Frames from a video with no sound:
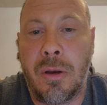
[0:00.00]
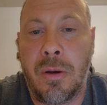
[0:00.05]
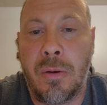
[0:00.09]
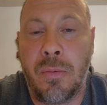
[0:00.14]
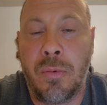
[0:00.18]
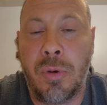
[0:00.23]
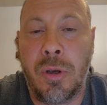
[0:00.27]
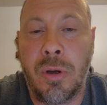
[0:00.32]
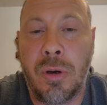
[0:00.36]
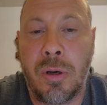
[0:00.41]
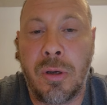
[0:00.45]

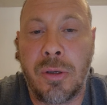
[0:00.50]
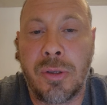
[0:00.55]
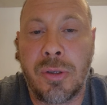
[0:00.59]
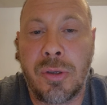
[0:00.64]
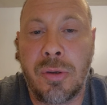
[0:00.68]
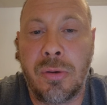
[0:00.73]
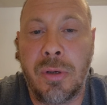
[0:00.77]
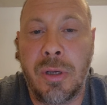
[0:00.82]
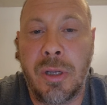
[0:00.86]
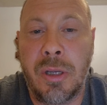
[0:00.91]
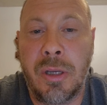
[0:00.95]
We
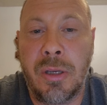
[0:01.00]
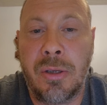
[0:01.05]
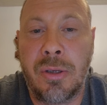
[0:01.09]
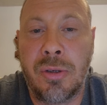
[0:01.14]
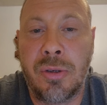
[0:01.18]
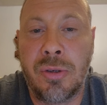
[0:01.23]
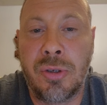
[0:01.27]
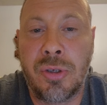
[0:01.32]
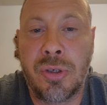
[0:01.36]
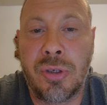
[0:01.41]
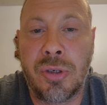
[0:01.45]
also need
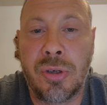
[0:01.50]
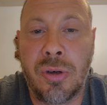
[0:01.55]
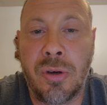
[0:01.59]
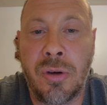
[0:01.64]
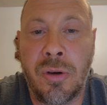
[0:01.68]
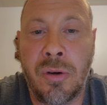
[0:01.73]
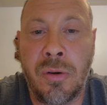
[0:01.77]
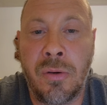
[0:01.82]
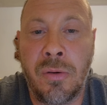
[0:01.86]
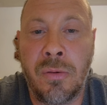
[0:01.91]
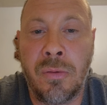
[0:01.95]
to
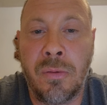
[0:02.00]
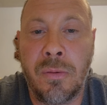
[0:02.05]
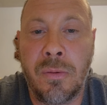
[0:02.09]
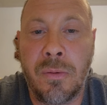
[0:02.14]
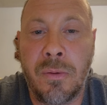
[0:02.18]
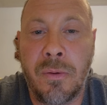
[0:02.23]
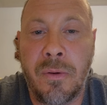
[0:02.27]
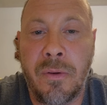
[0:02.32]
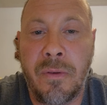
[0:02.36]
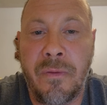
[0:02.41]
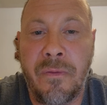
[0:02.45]
show
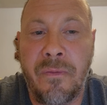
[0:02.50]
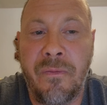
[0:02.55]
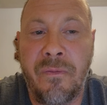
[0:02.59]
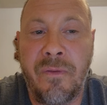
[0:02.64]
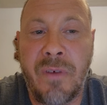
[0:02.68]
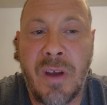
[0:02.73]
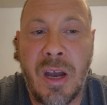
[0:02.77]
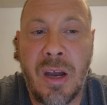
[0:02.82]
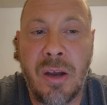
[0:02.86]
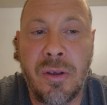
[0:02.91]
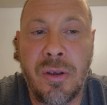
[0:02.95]

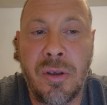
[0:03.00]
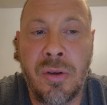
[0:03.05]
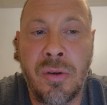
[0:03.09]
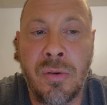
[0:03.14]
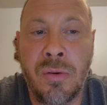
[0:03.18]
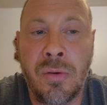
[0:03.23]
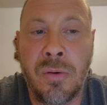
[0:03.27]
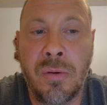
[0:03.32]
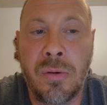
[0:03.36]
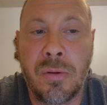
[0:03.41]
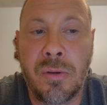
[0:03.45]

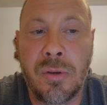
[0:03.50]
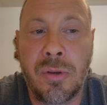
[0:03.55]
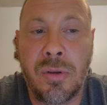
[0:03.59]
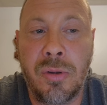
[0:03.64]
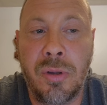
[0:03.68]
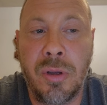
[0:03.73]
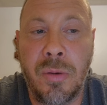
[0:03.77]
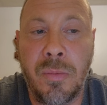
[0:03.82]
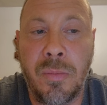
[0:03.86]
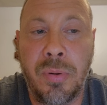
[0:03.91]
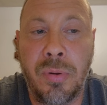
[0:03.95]
value to
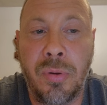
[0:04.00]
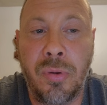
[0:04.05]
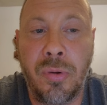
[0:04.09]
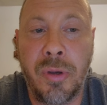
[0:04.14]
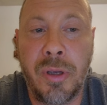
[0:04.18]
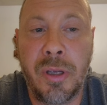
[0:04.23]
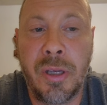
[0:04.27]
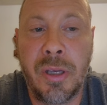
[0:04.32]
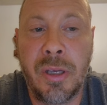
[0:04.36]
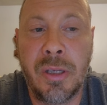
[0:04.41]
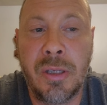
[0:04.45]
the
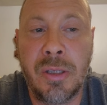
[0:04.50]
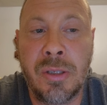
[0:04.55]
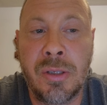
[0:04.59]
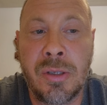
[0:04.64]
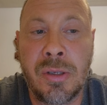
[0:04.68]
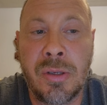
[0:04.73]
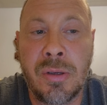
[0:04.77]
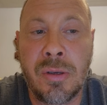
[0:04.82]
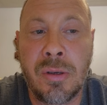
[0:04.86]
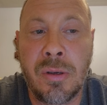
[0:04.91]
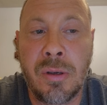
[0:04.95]

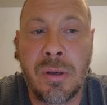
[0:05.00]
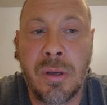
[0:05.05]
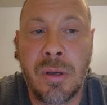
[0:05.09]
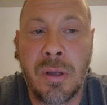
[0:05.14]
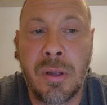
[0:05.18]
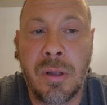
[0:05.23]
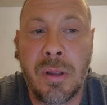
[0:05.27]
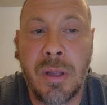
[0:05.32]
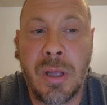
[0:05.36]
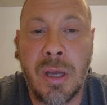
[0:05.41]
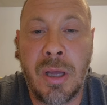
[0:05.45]
employees
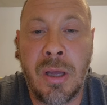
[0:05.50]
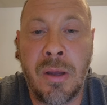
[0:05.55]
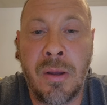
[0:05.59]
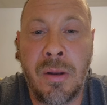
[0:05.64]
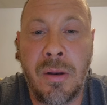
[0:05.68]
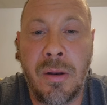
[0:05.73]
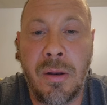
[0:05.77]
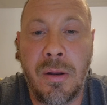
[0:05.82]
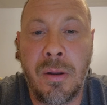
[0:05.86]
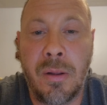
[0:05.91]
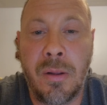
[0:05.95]
that
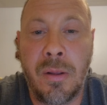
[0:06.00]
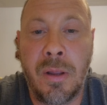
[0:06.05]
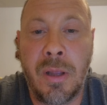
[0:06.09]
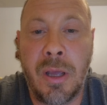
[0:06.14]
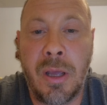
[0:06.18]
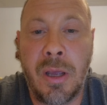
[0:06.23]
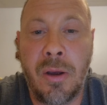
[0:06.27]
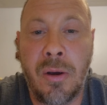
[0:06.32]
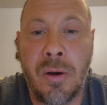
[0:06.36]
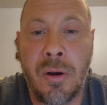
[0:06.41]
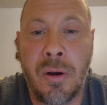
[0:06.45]

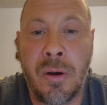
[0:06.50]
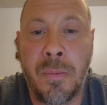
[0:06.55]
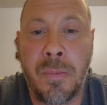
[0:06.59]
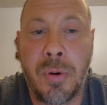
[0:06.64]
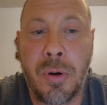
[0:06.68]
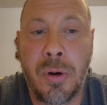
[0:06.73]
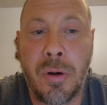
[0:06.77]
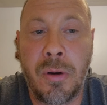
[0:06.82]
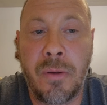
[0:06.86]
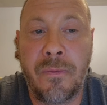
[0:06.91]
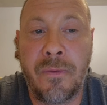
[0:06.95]
they are
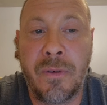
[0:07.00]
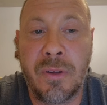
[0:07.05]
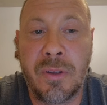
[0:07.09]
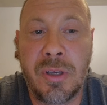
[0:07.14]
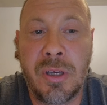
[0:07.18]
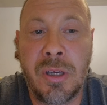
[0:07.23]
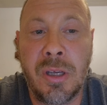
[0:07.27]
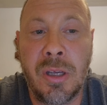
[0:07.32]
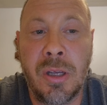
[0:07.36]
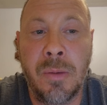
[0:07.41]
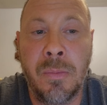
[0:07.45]
part of a
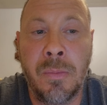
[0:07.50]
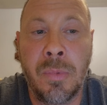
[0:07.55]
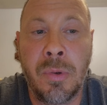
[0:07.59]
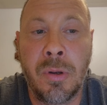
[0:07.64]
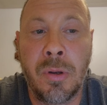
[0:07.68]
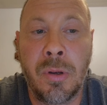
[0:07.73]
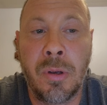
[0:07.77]
team.